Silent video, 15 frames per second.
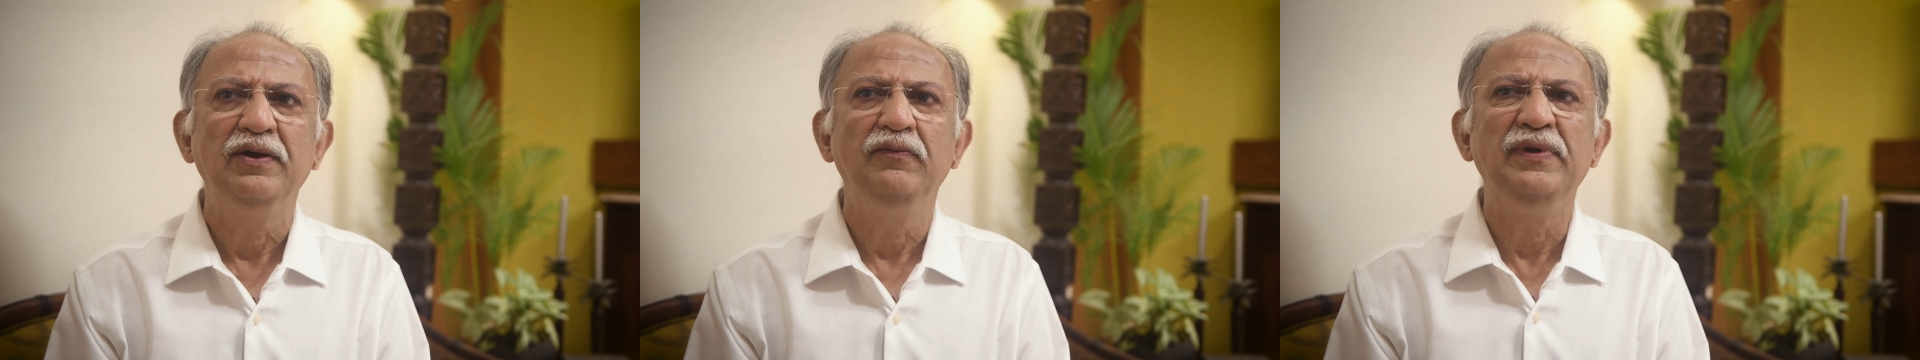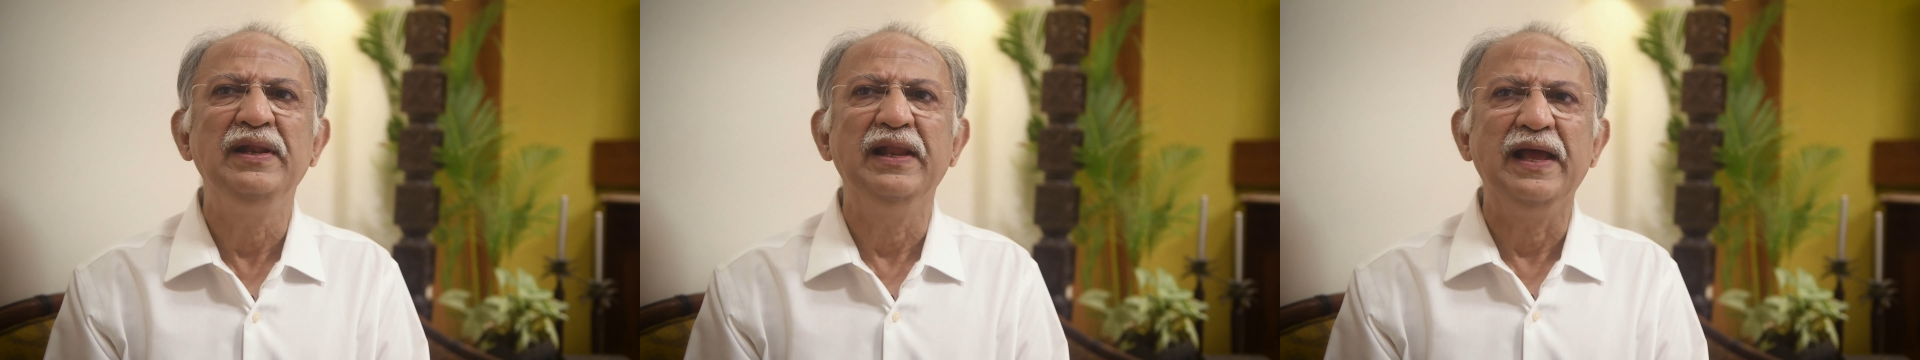
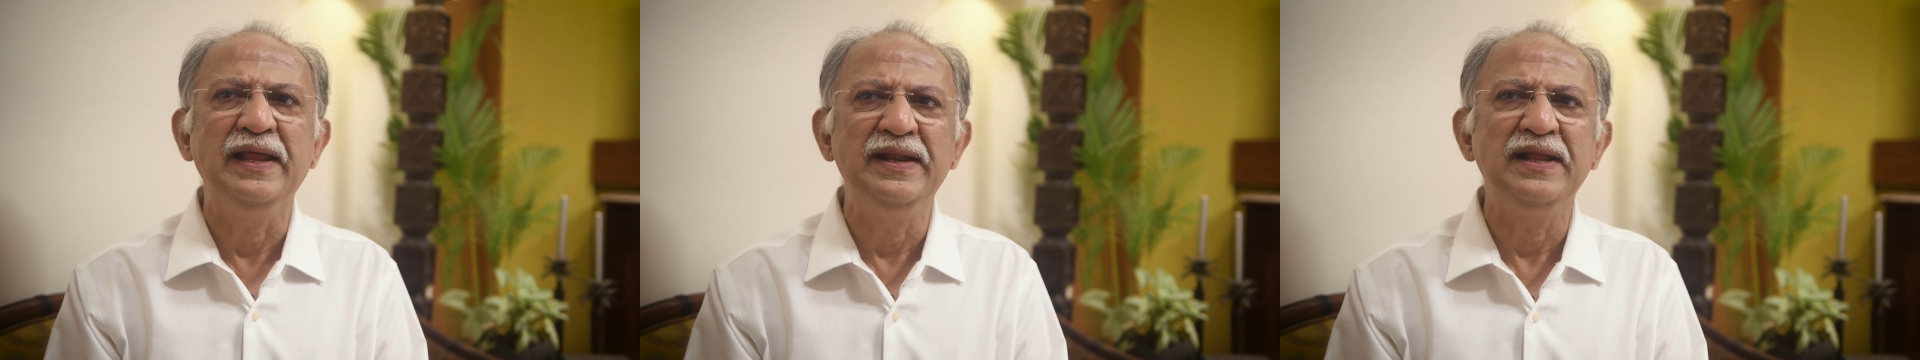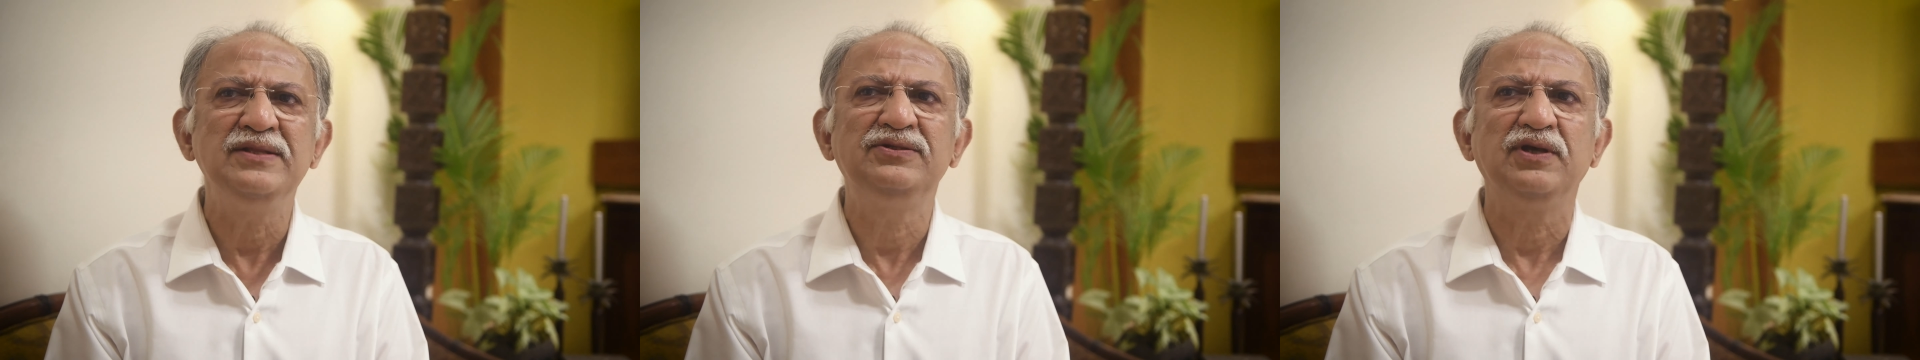will
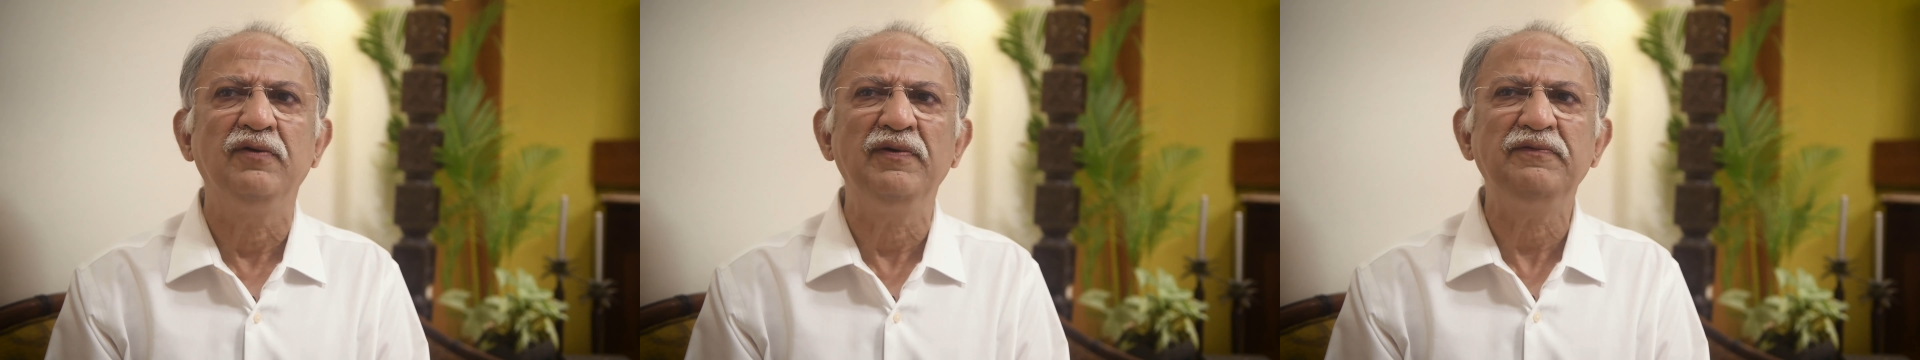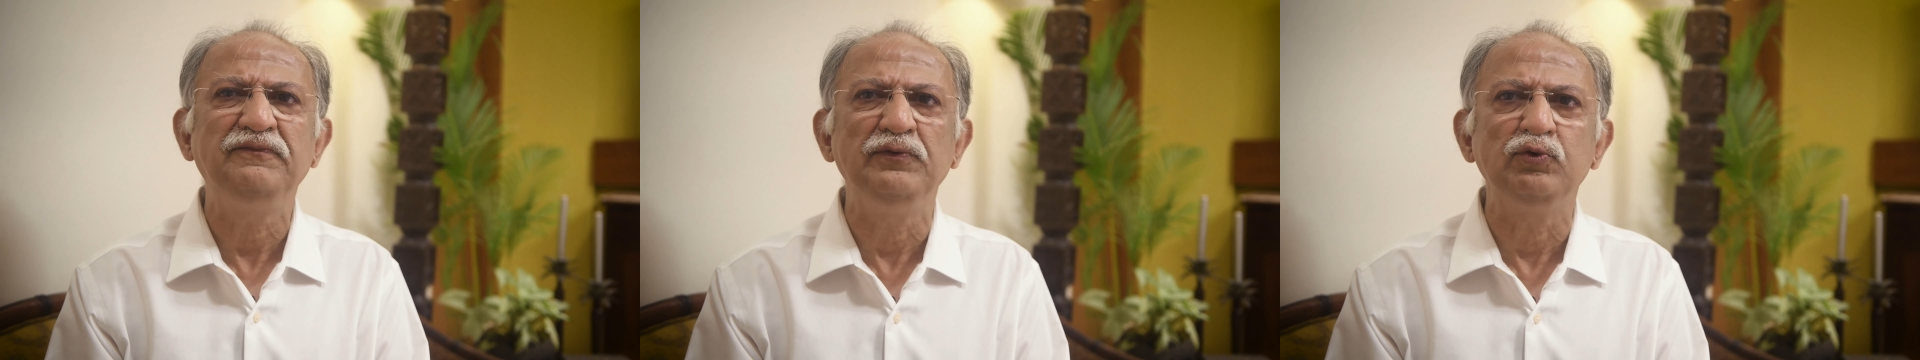enhance
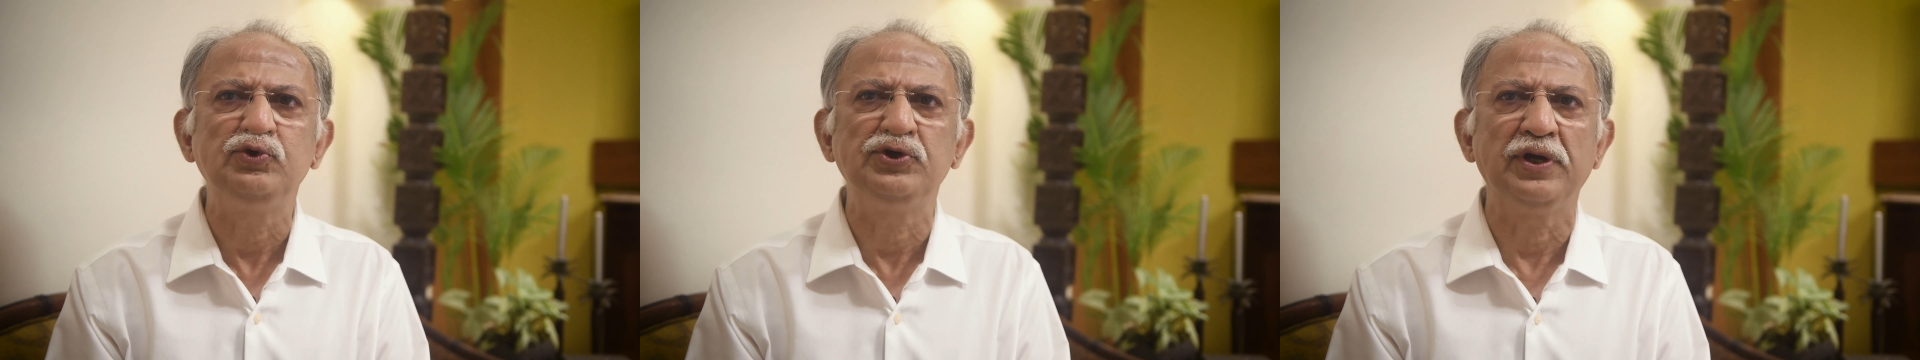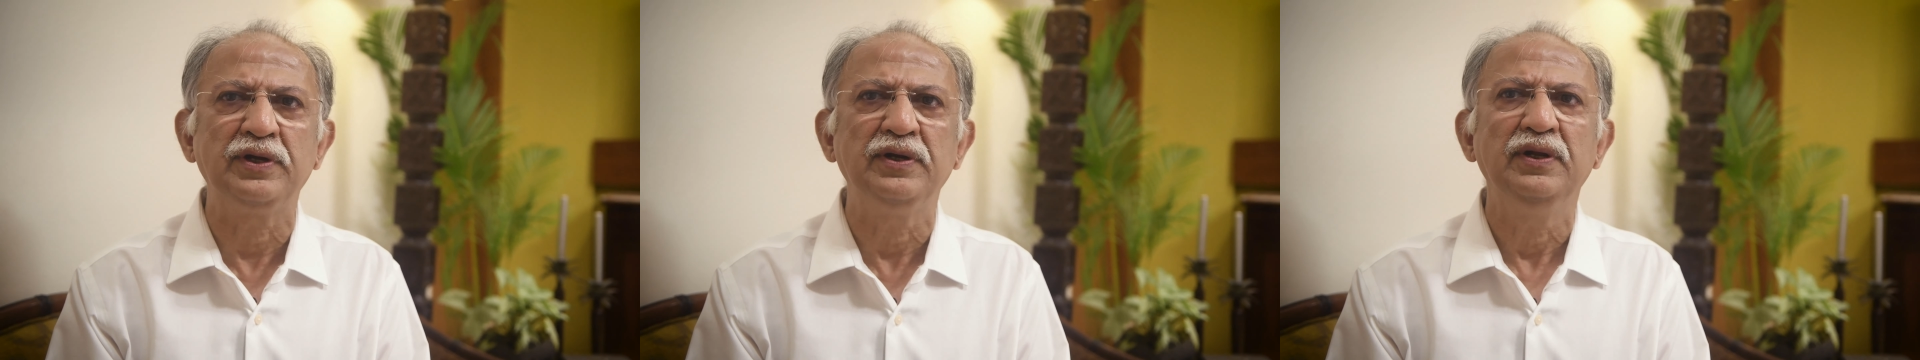our
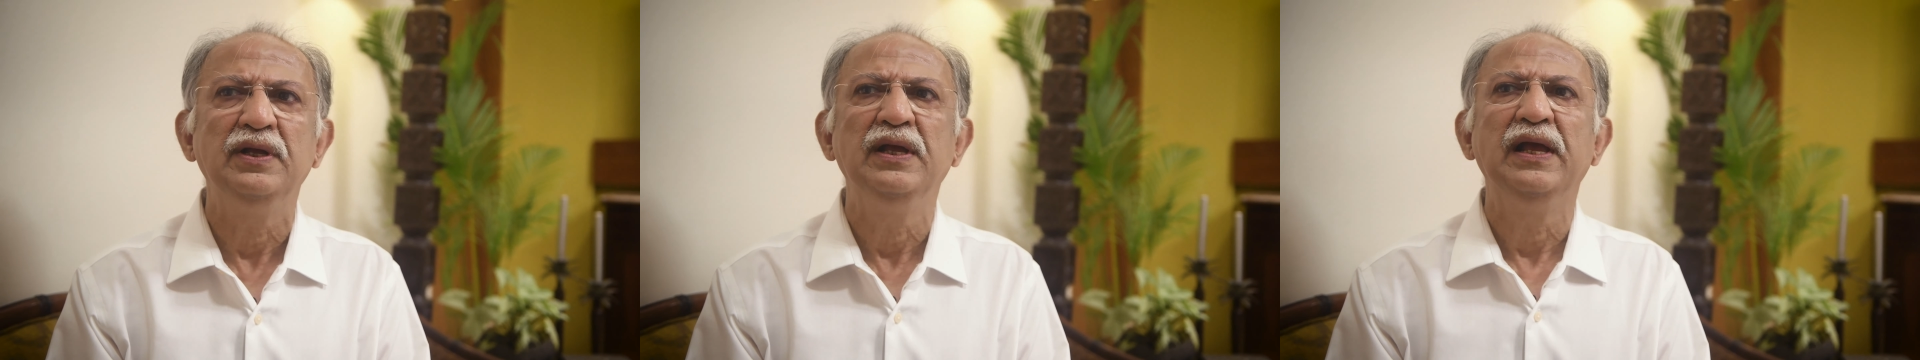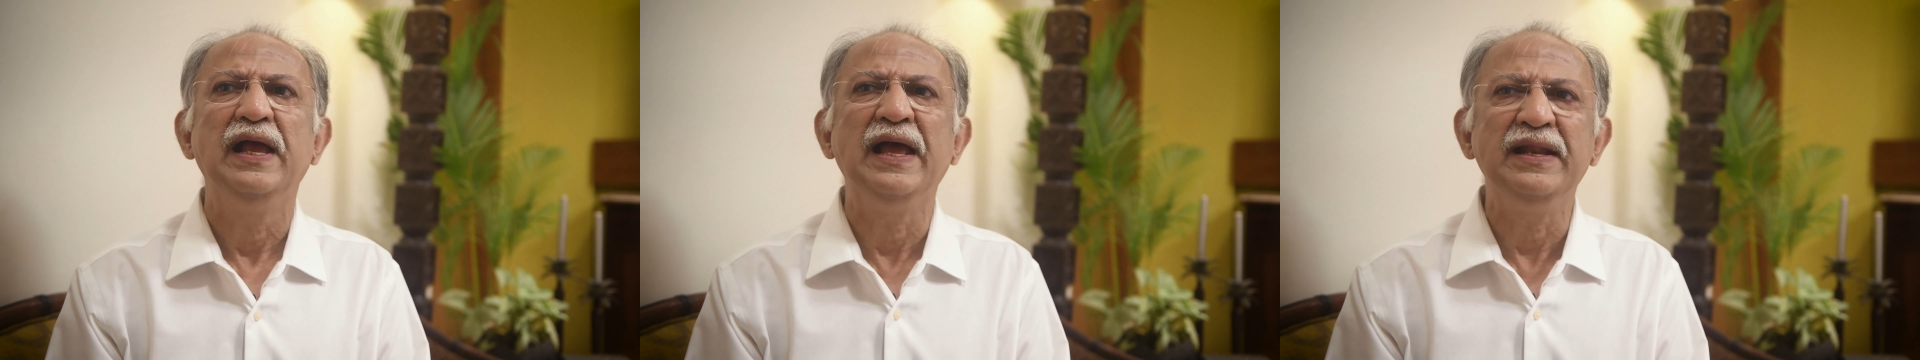future
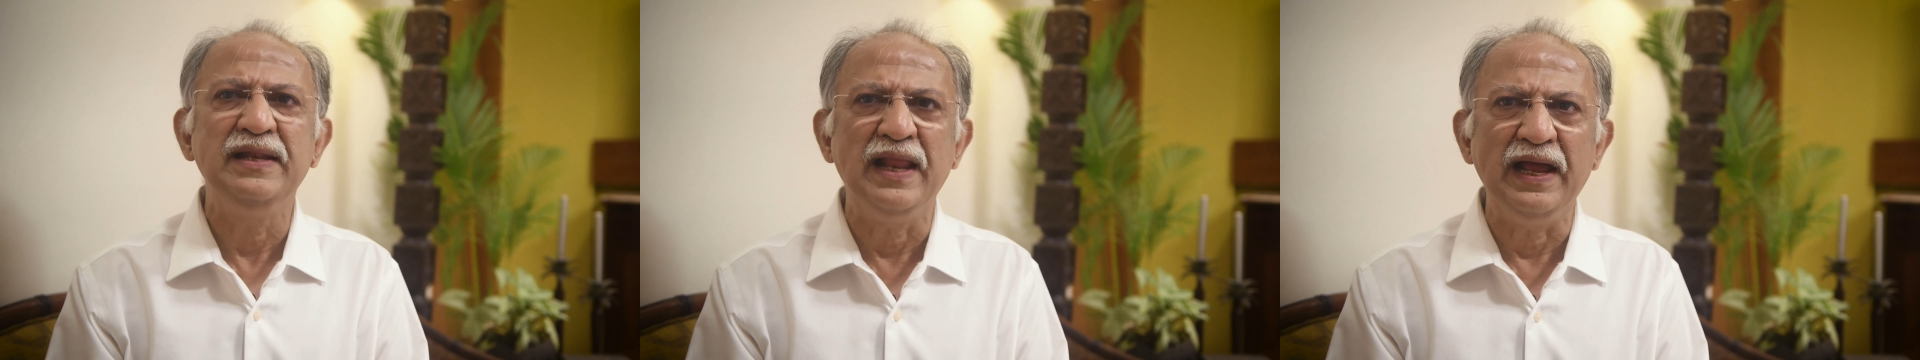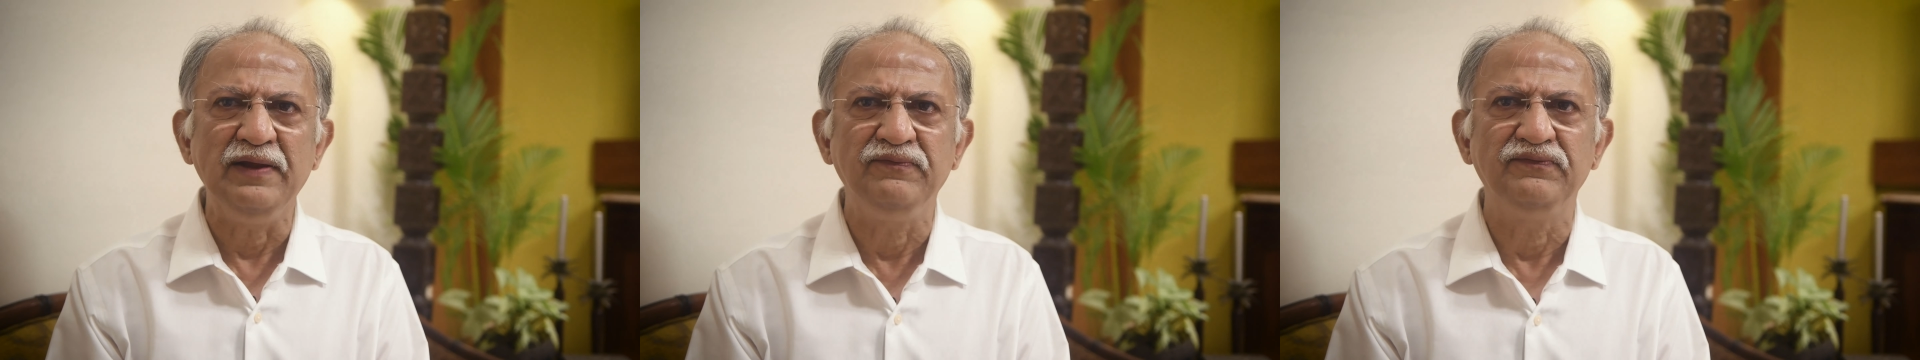
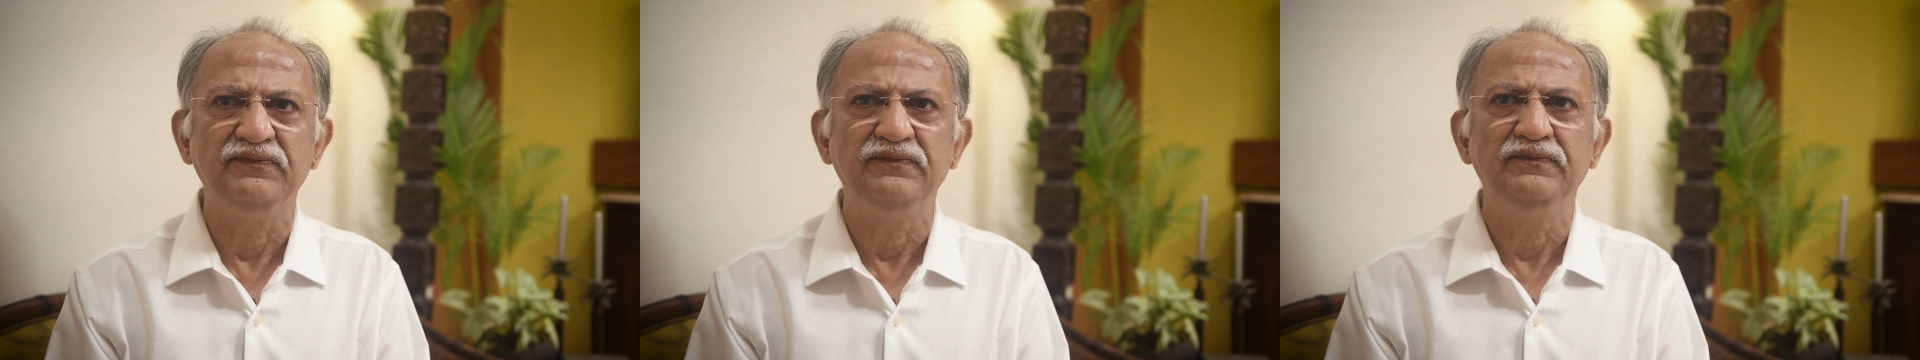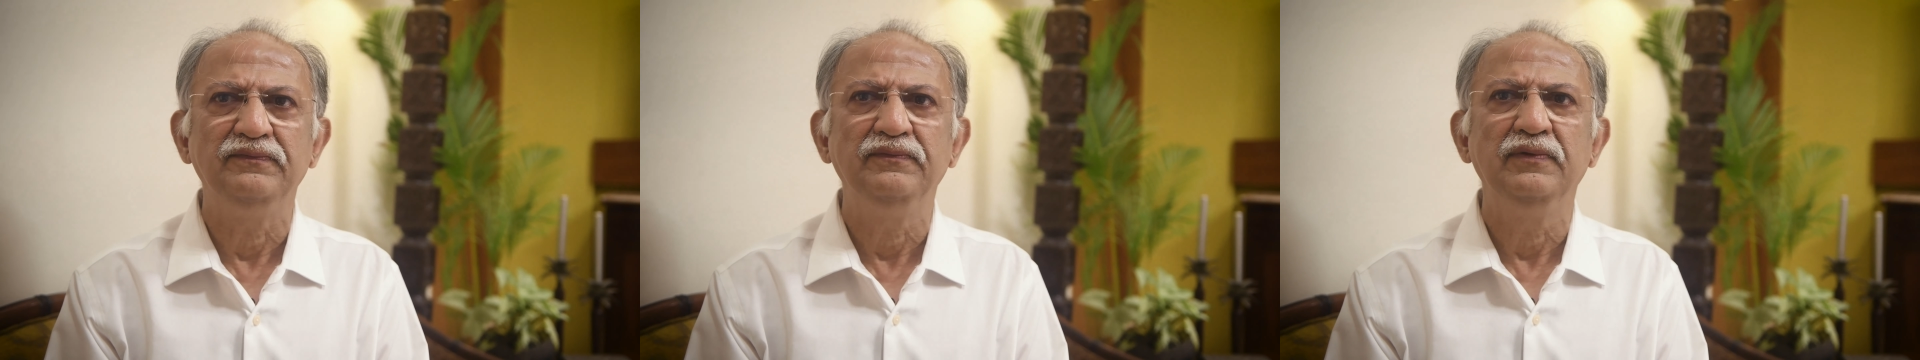and life.